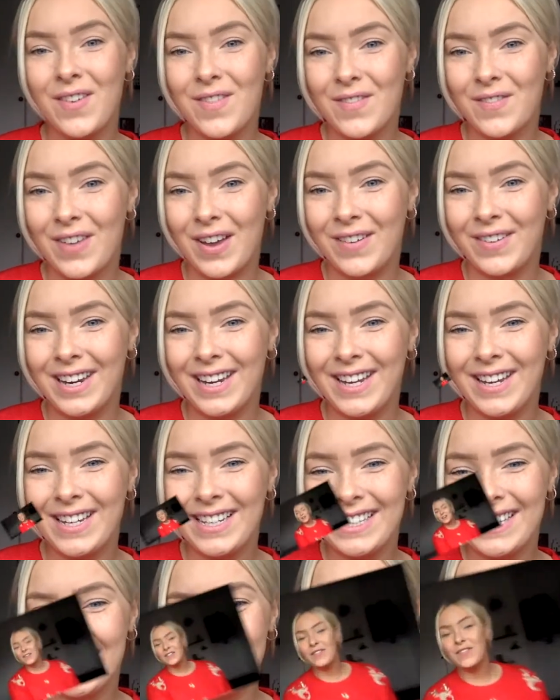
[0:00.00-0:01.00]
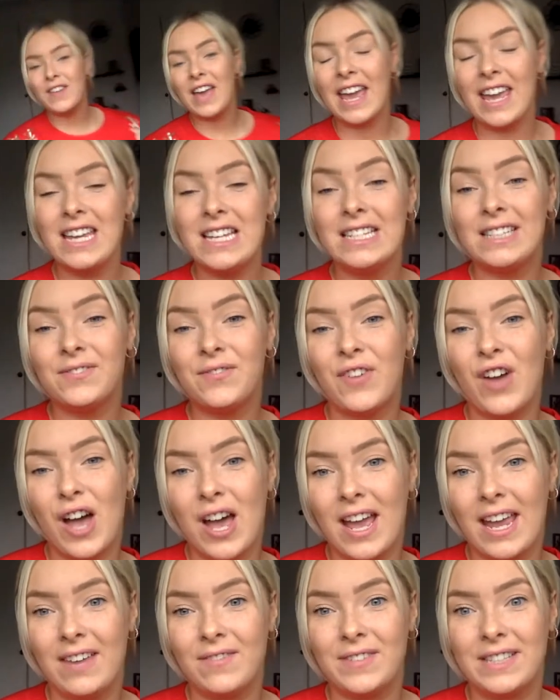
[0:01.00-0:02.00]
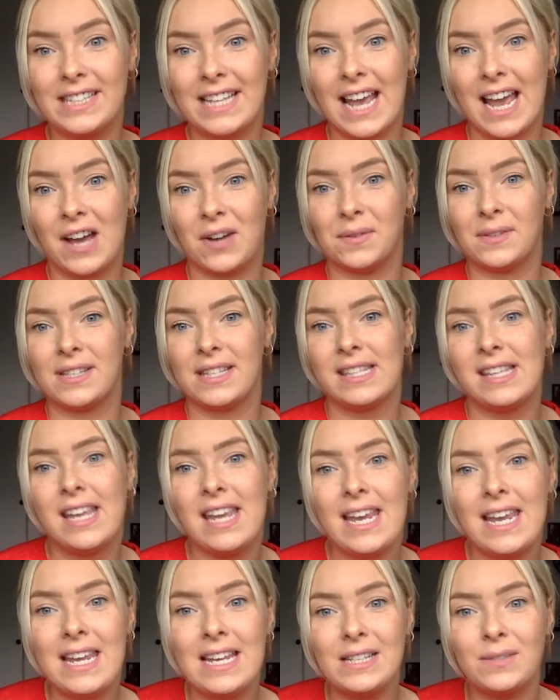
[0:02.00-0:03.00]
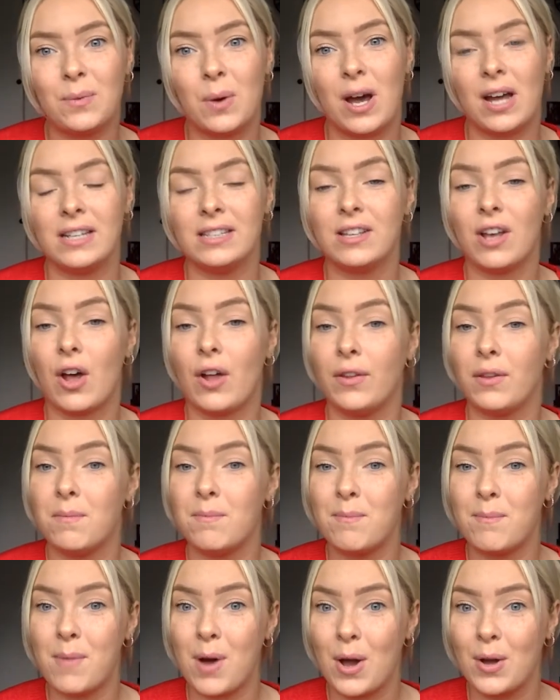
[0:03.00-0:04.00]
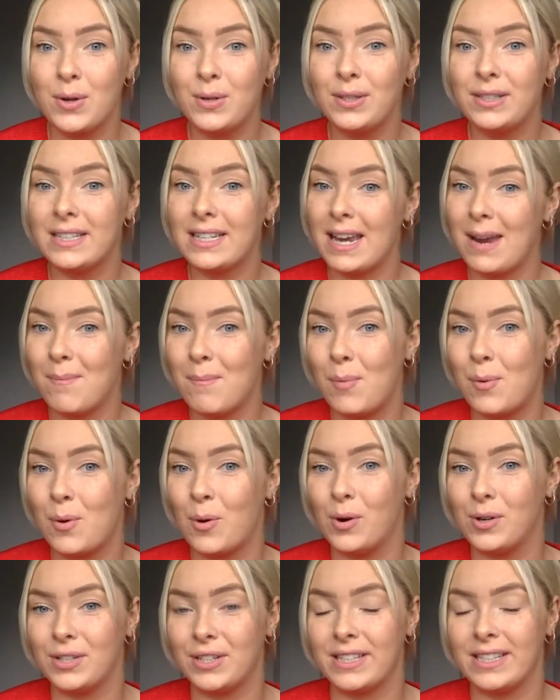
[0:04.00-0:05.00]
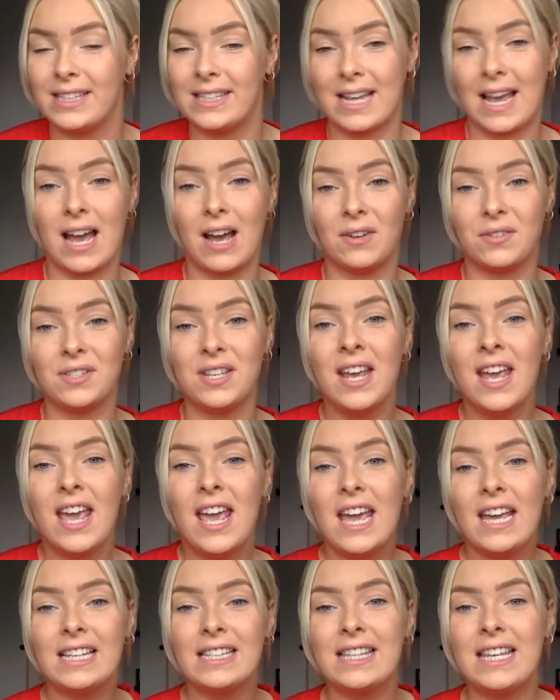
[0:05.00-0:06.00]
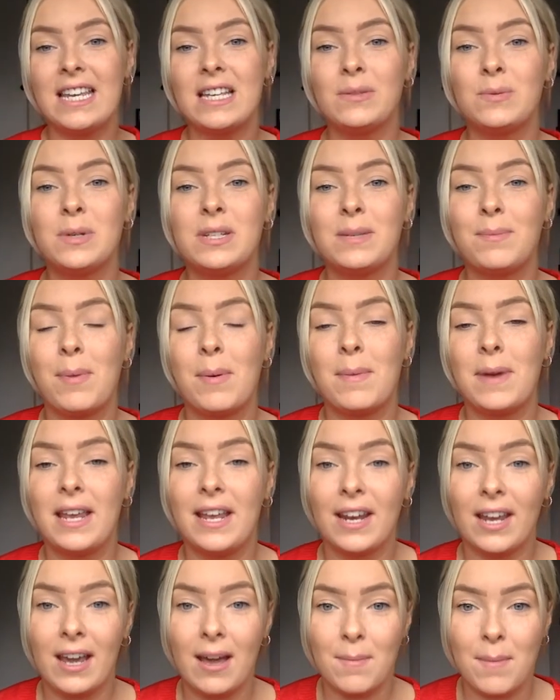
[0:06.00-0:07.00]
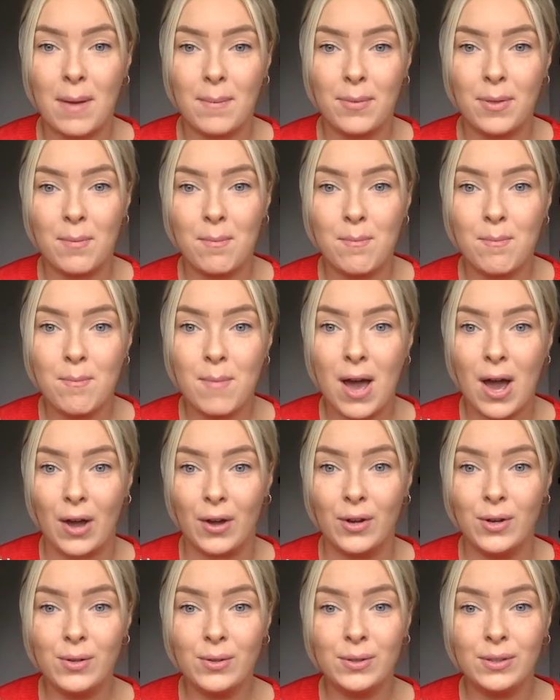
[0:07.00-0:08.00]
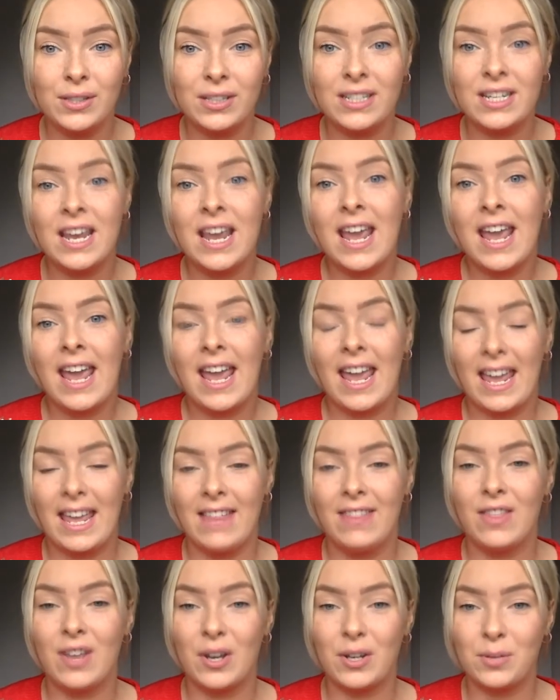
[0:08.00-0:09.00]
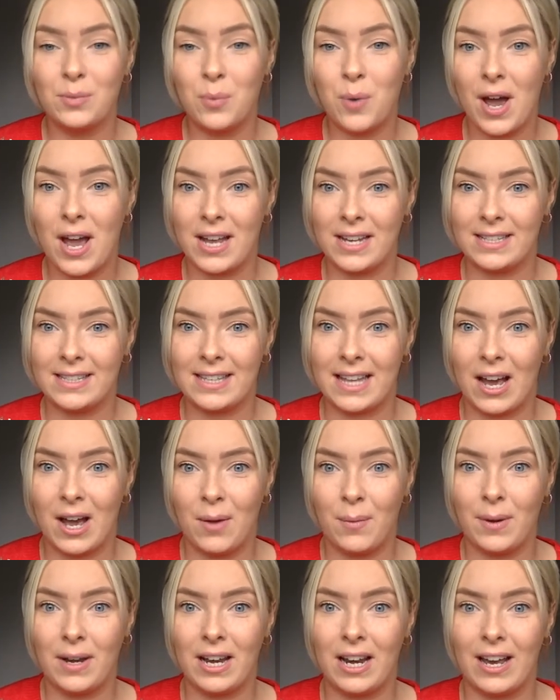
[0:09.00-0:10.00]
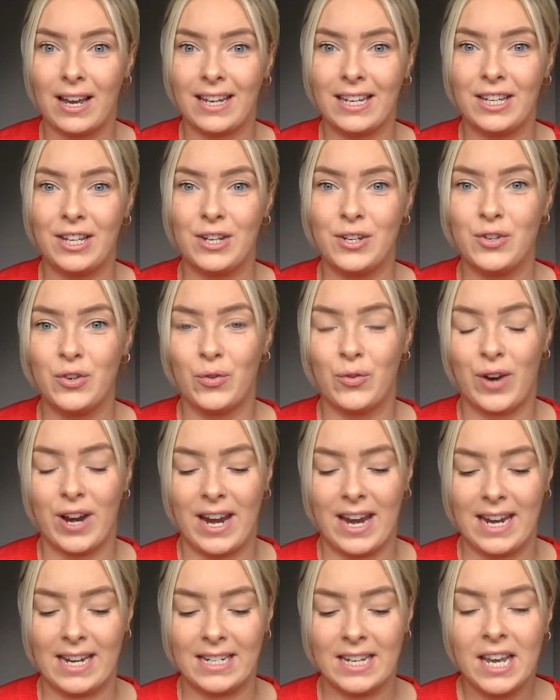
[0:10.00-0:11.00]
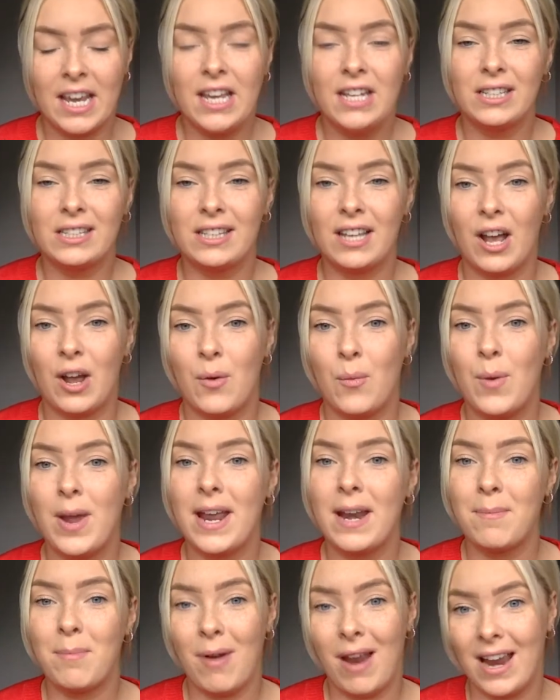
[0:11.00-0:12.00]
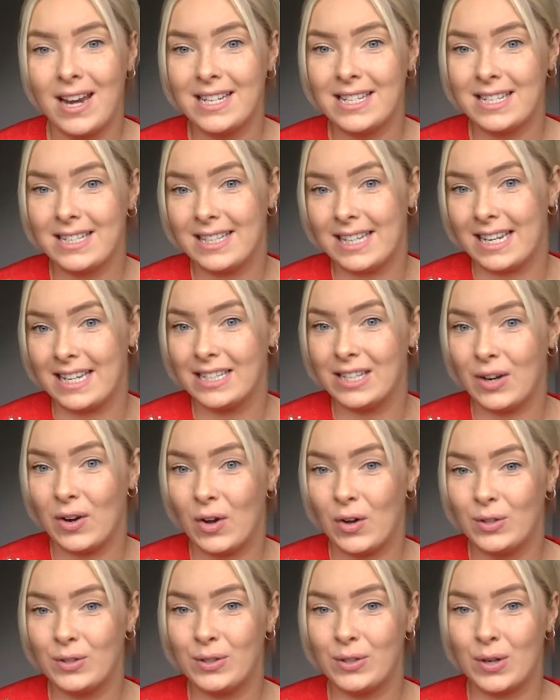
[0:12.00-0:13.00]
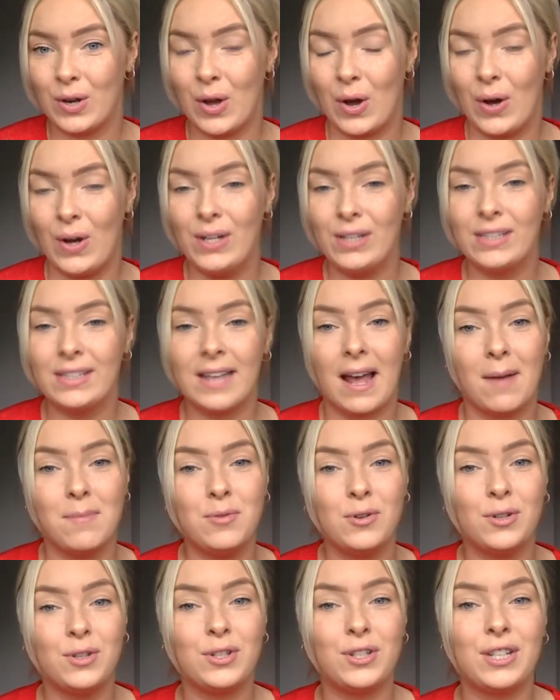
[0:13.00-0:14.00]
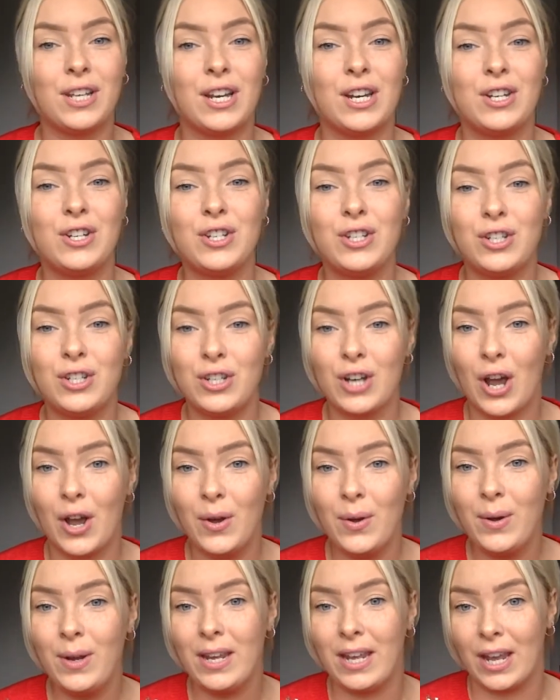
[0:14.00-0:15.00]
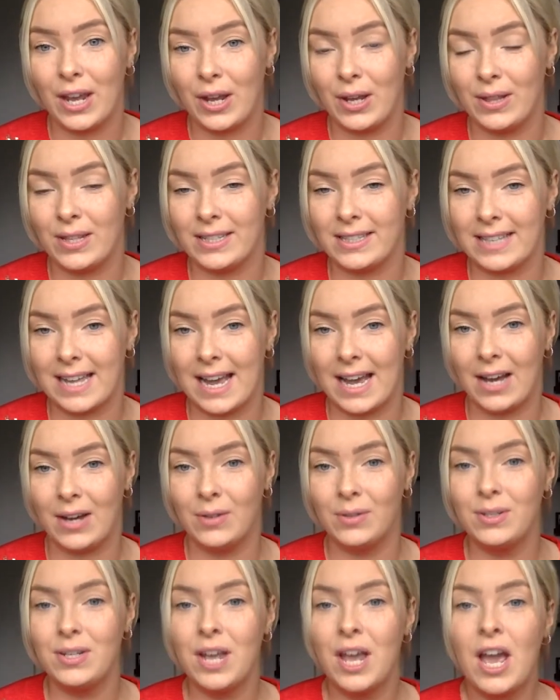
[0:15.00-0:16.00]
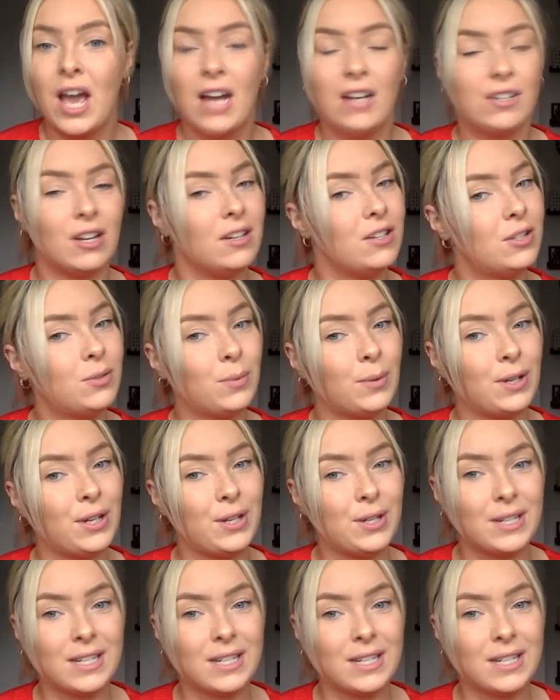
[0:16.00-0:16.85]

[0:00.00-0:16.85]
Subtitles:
Very good. For these 5 sounds, these ones are the most important sounds because these ones are probably going to come up the most in those words that I would like you to read. So we're going to practice these lots and lots. I'm not just going to show you the sound. I don't just want you to